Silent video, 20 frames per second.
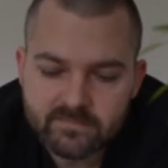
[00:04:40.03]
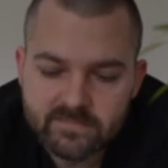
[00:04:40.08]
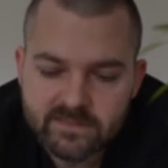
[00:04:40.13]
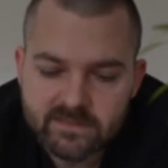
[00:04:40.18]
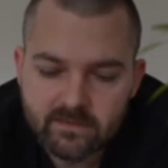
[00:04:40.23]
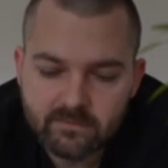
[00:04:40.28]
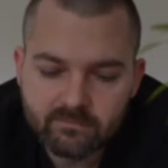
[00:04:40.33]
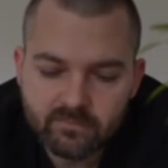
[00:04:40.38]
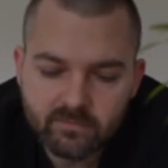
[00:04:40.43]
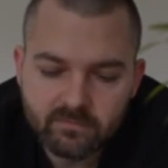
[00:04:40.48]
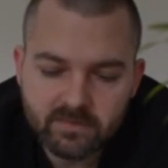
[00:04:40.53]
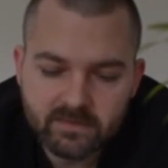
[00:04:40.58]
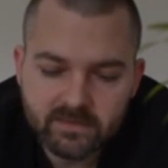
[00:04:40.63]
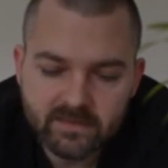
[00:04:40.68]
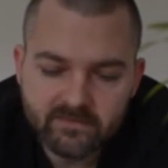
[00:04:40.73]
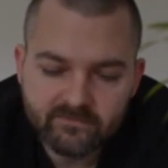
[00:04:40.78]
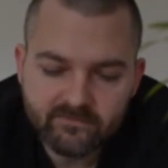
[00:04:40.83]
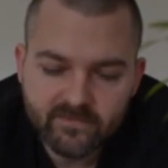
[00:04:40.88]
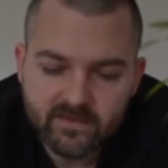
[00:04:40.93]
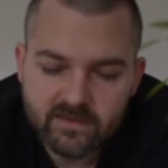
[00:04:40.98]
So probably
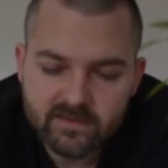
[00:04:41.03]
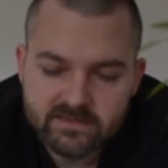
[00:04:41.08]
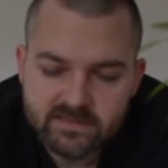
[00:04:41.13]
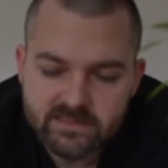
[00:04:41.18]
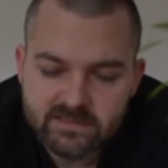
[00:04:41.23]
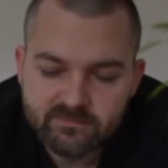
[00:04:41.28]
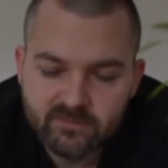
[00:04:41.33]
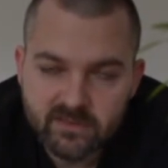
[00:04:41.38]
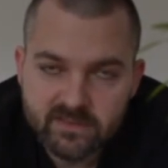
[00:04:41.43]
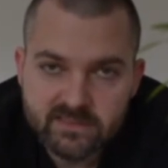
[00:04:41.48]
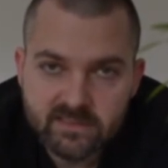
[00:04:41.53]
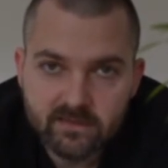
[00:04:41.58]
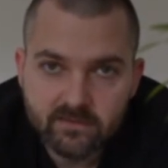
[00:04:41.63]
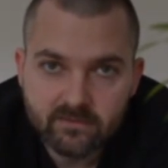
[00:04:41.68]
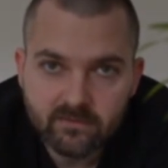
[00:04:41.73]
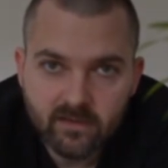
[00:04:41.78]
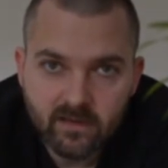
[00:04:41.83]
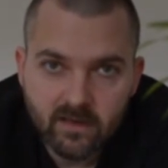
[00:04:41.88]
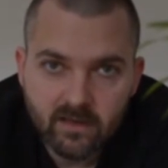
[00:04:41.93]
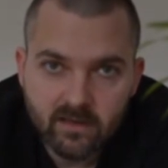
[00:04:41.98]
first espresso
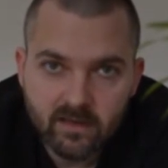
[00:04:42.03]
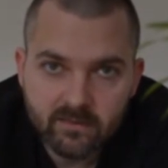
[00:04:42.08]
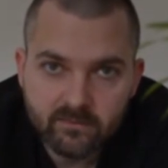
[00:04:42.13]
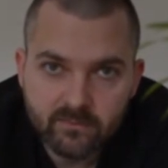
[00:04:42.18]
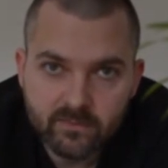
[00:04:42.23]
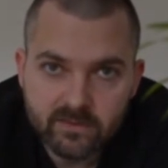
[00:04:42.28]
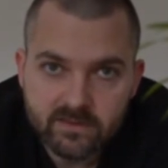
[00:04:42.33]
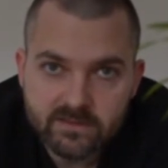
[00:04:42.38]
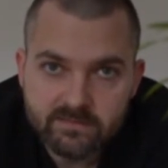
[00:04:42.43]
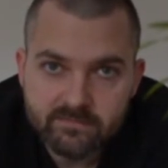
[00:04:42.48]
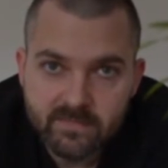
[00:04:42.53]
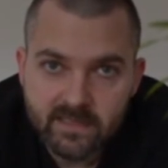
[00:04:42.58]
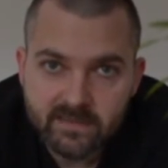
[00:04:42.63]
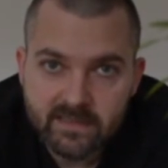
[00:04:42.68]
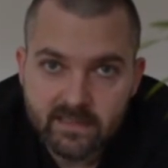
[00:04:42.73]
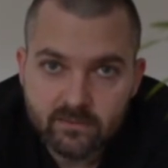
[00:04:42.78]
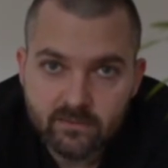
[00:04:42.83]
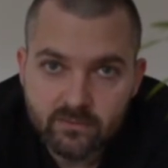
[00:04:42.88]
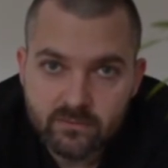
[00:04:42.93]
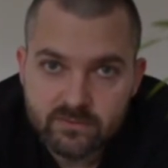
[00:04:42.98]
I would make
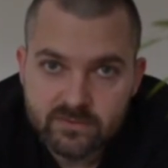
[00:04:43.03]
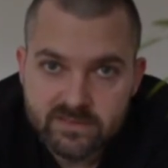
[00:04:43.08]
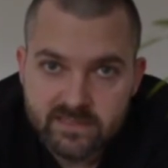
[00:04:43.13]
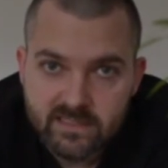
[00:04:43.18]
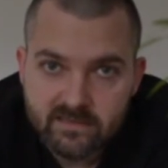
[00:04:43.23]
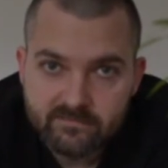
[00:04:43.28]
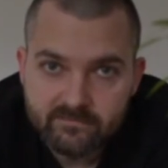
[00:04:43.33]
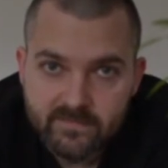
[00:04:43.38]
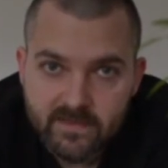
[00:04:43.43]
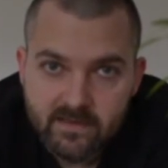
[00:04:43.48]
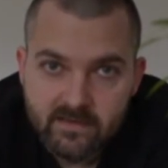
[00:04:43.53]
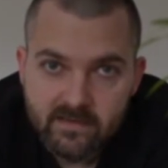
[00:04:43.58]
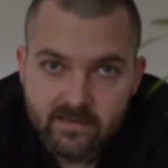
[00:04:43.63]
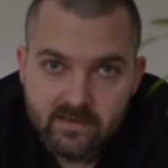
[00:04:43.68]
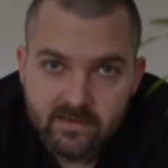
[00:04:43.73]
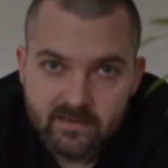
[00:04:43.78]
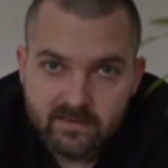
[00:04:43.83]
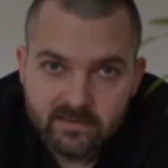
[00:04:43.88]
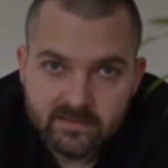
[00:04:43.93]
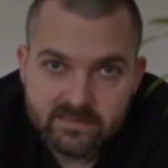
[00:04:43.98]
that coarser,
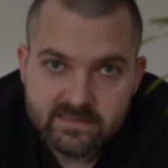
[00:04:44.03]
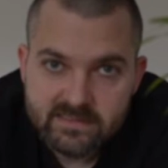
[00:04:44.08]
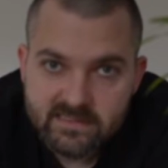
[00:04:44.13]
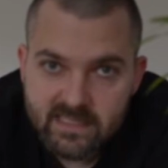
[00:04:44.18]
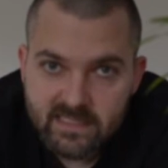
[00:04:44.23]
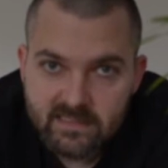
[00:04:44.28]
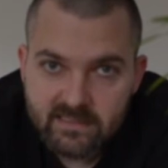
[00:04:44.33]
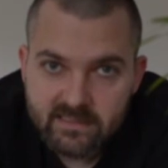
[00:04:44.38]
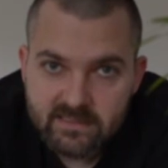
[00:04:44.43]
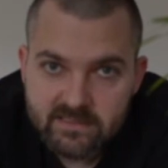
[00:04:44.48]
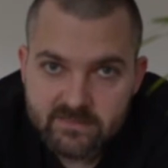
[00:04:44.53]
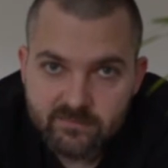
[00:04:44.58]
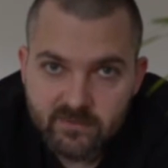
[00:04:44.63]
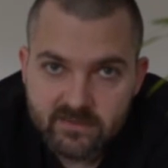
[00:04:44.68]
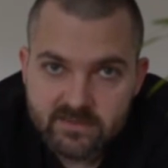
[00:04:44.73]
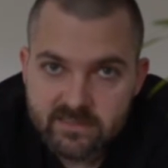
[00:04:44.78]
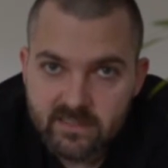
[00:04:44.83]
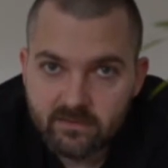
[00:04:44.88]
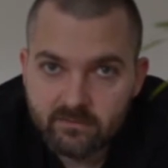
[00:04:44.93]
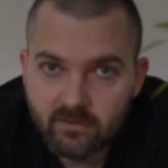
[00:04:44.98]
and second
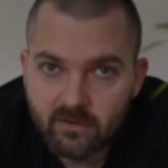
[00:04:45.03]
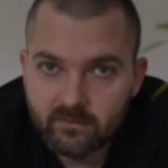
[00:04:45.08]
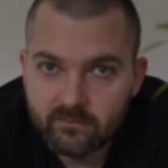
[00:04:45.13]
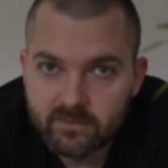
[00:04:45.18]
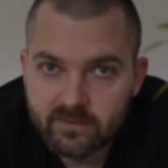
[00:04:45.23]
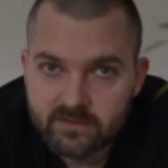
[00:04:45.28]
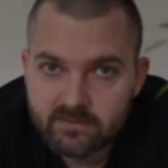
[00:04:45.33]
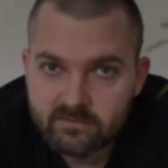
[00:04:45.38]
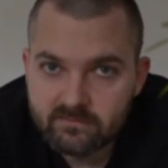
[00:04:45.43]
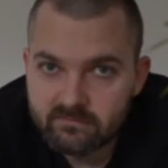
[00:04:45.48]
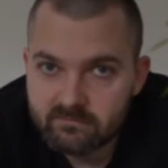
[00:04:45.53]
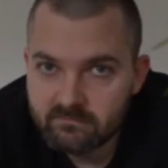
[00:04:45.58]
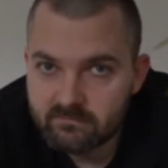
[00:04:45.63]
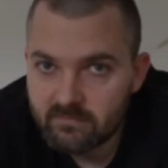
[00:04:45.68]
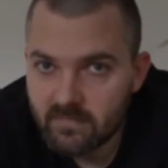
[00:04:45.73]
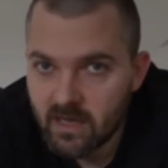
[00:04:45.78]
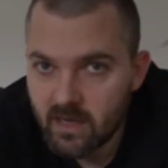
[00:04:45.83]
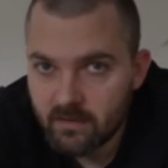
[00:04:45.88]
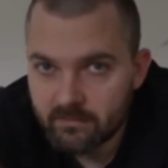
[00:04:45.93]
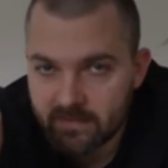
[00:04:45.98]
espresso I would
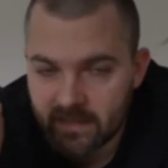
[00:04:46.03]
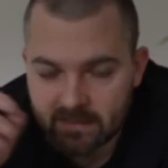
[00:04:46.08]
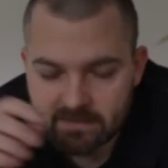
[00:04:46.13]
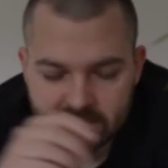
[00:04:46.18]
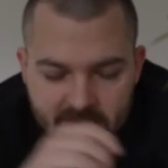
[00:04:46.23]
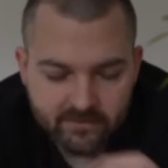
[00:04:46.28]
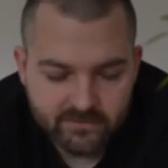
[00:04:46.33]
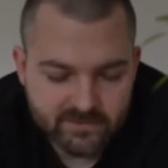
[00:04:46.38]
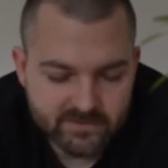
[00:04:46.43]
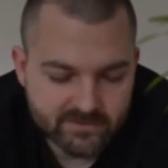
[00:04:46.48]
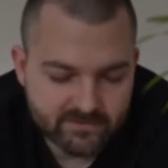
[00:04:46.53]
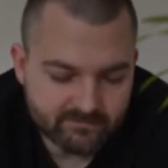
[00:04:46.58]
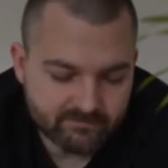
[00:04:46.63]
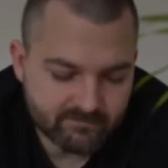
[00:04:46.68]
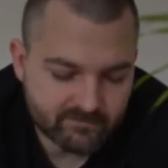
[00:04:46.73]
up that dose.